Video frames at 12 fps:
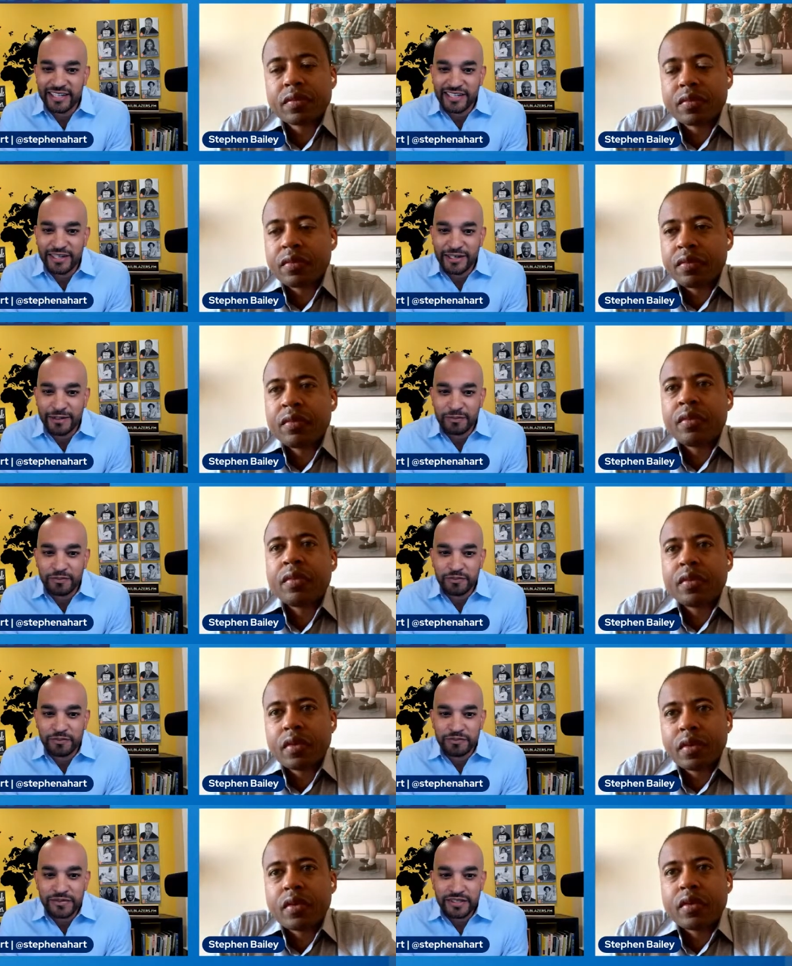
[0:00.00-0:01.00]

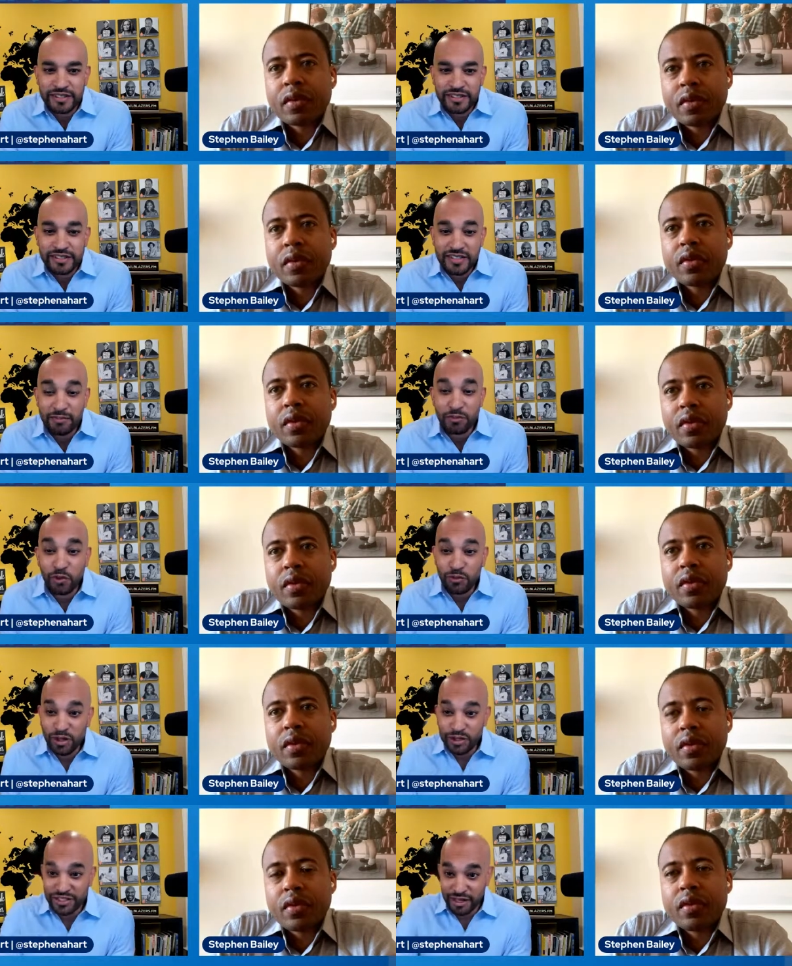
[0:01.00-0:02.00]
Speaker 1: um, to move
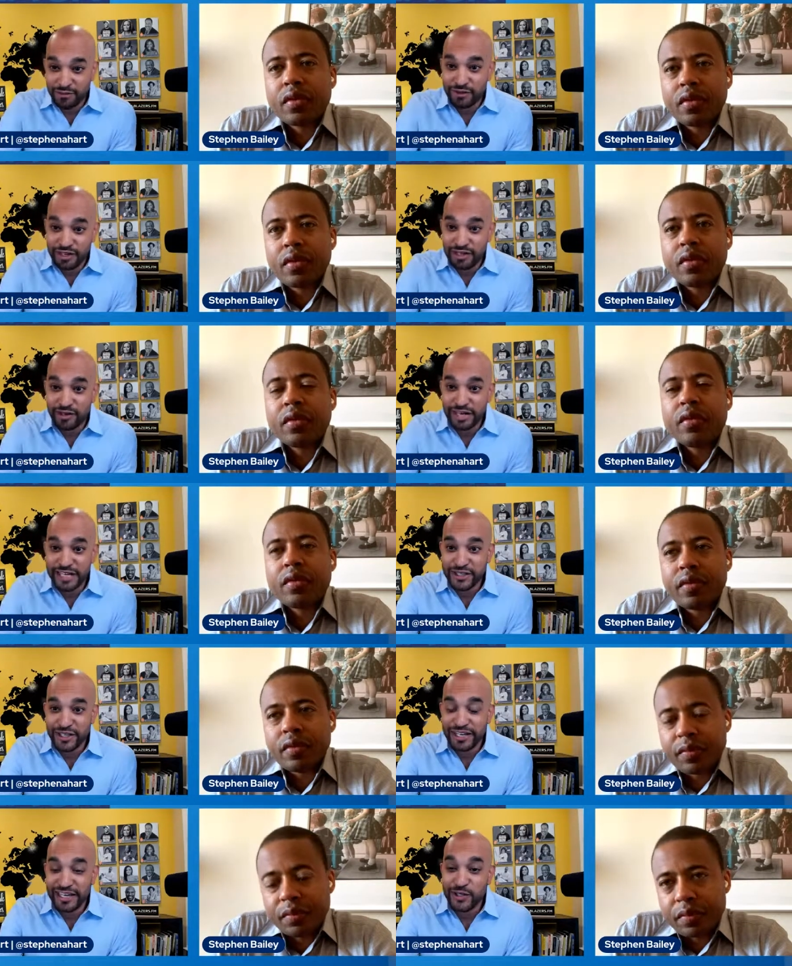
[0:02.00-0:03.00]
yourself in the
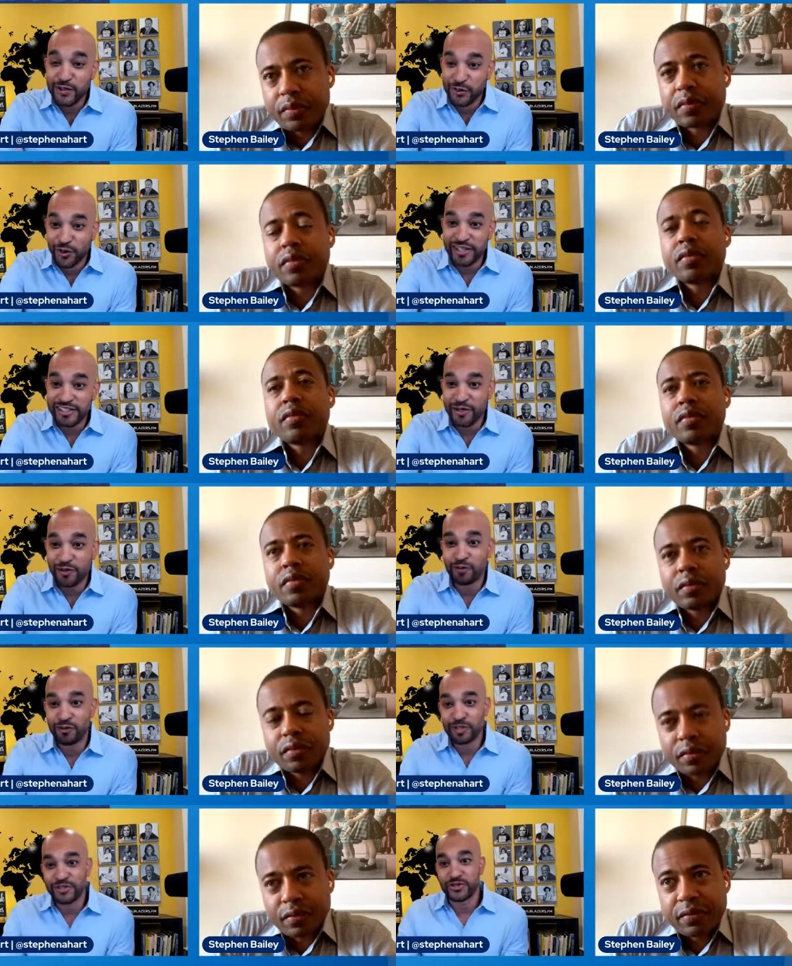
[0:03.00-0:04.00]
direction that you want to go
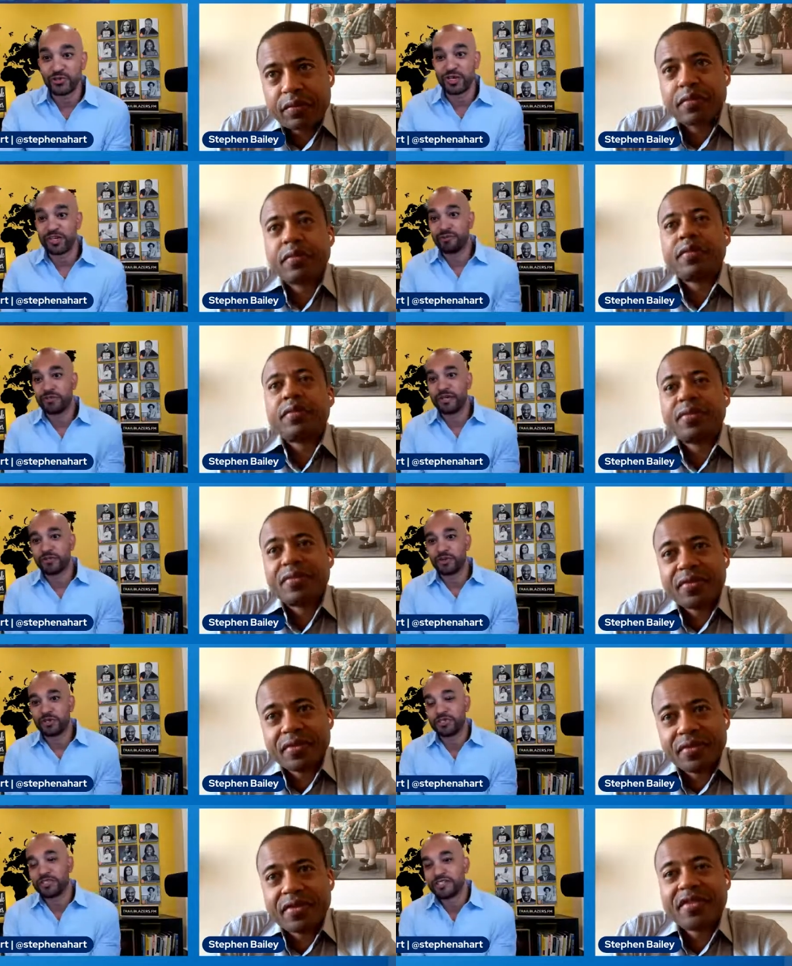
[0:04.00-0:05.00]
versus where you're being
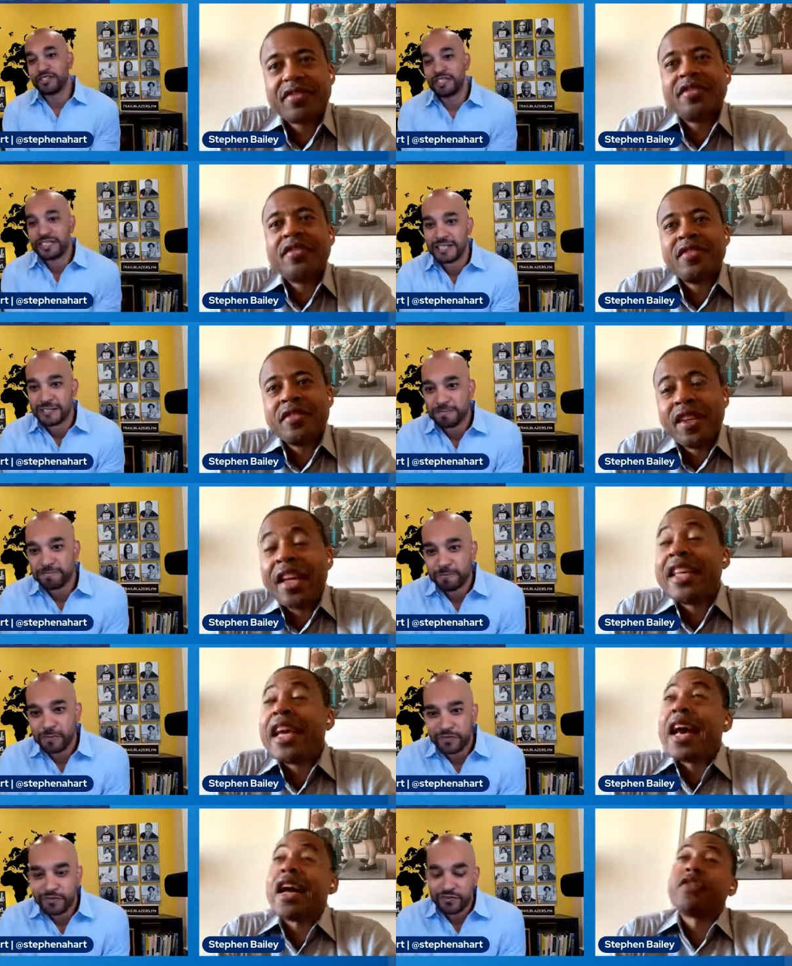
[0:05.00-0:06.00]
pushed
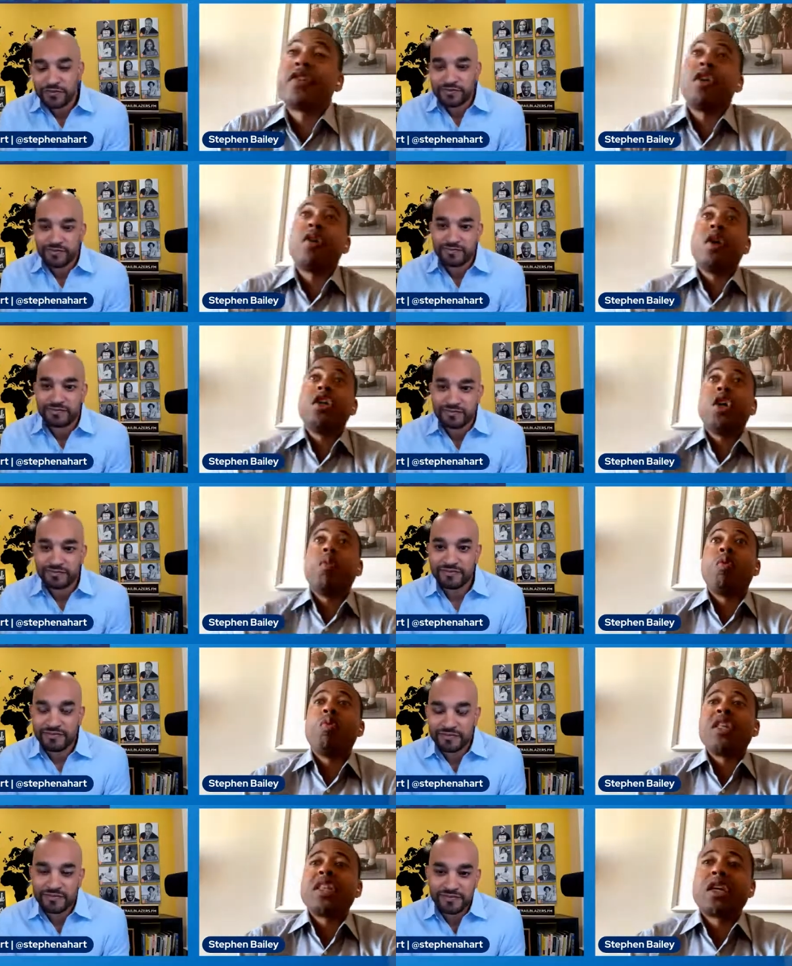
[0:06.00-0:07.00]
Speaker 2: yeah, so you know
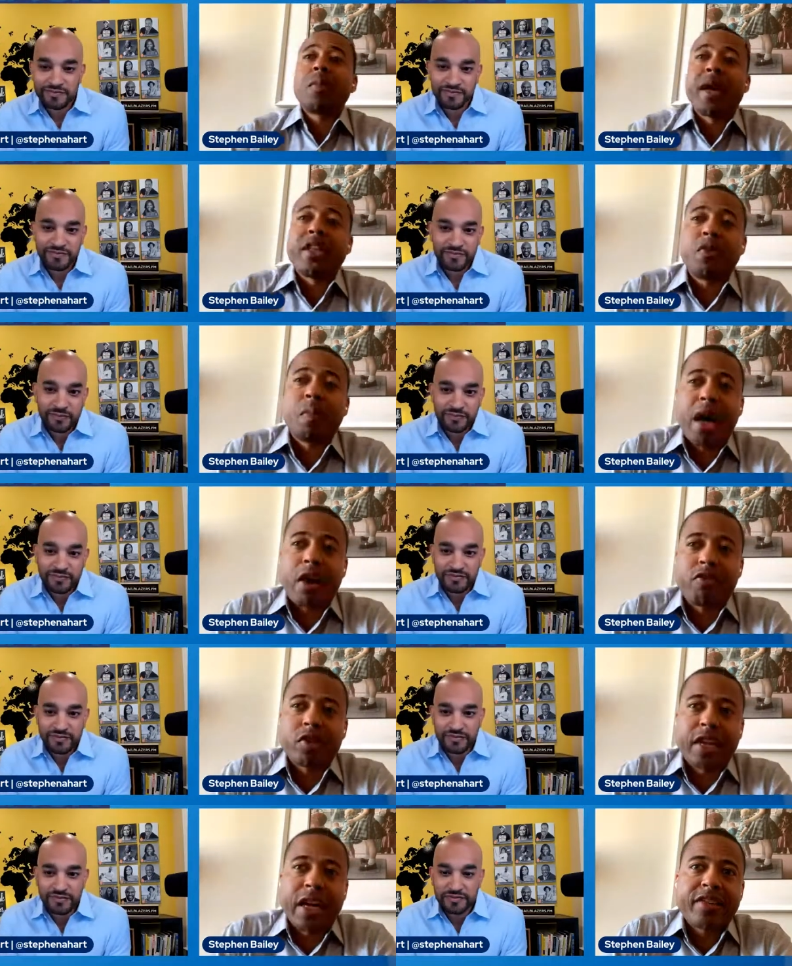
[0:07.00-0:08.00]
when we think about
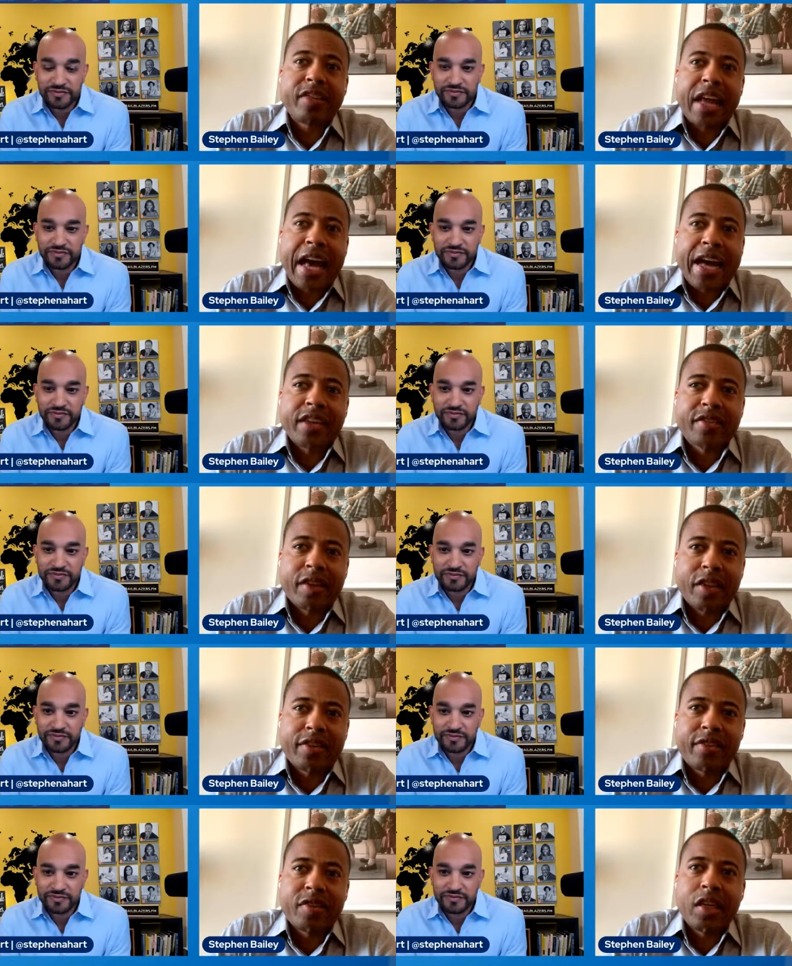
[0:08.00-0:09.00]
democratizing
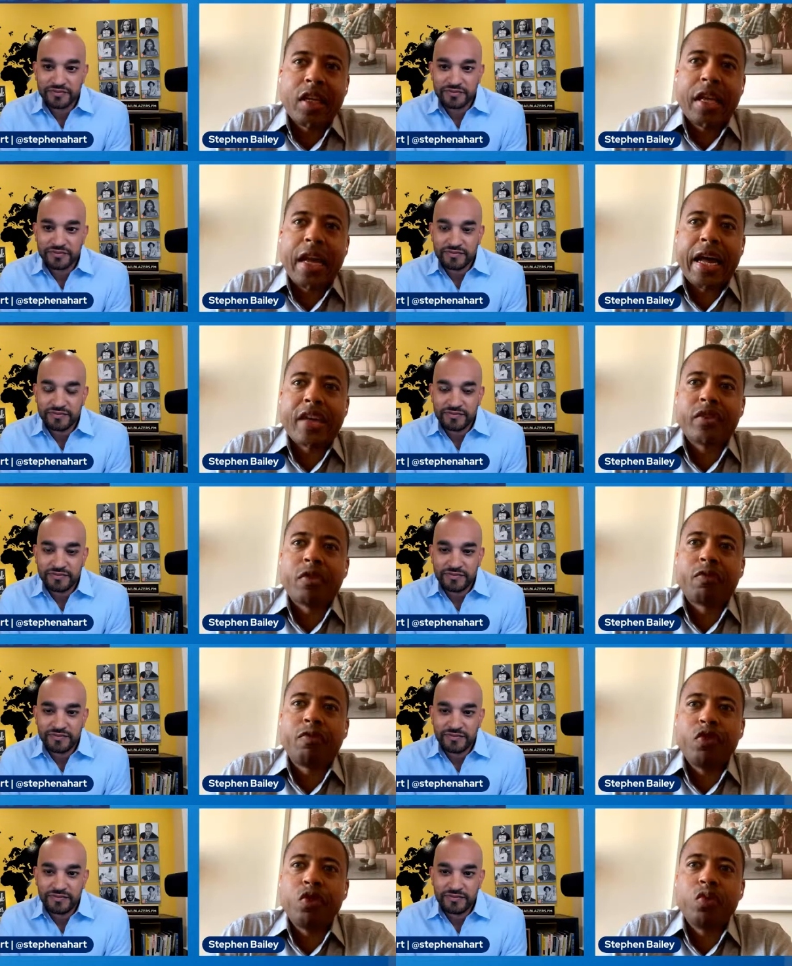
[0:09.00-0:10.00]
access, it has a
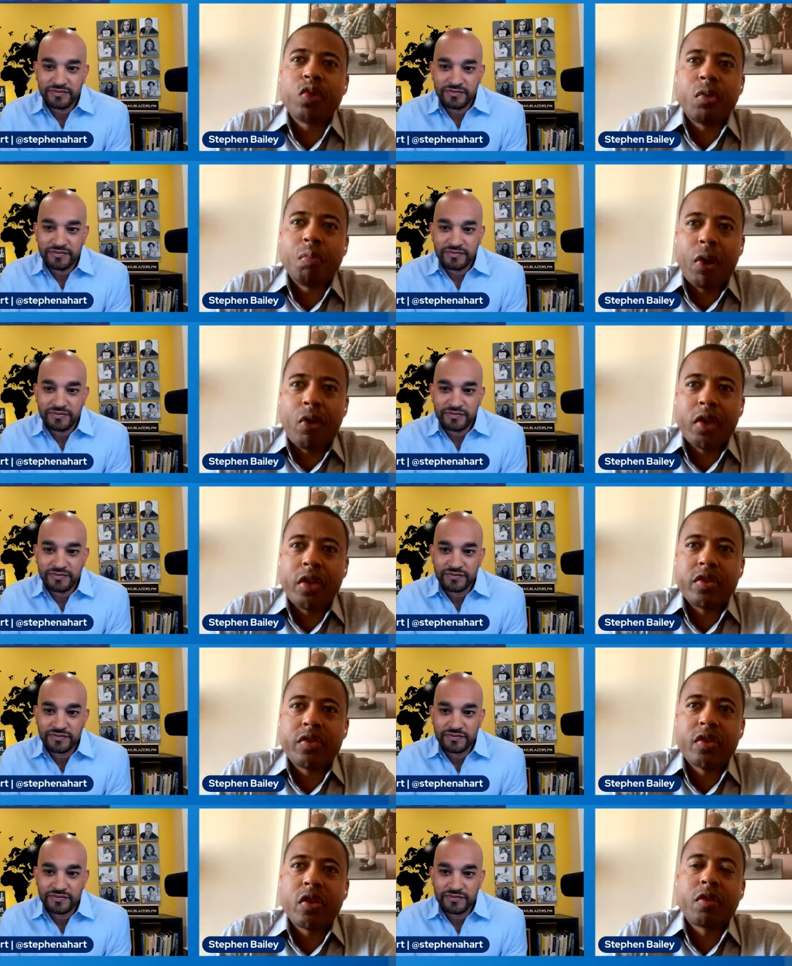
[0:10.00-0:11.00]
few
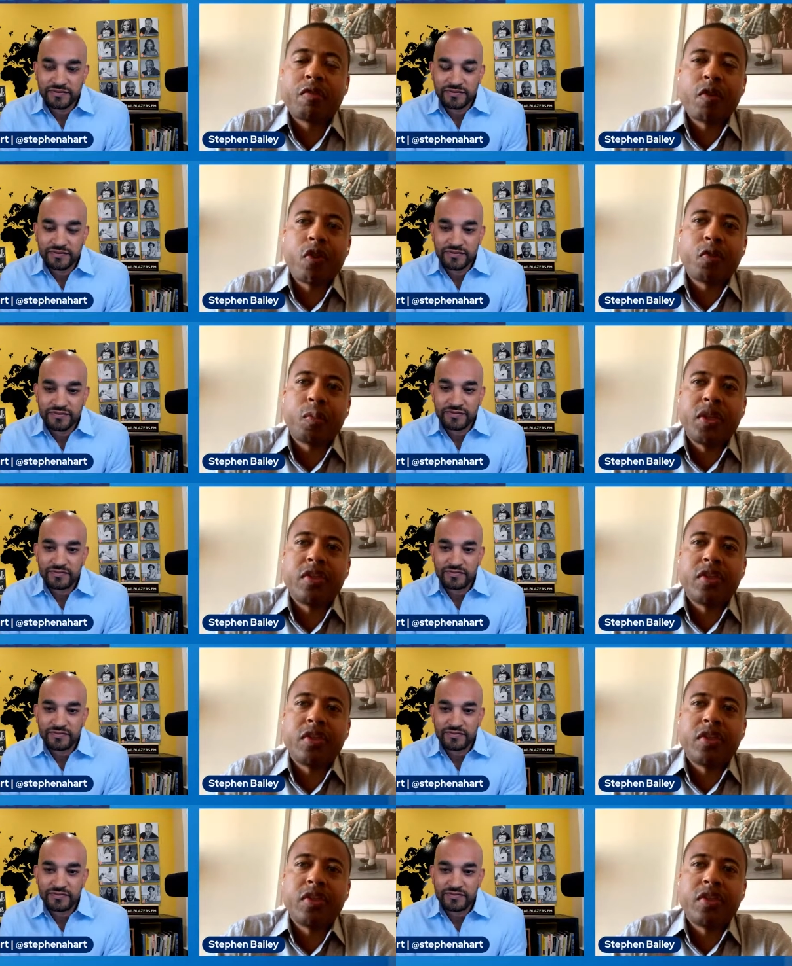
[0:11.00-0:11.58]
components. So the first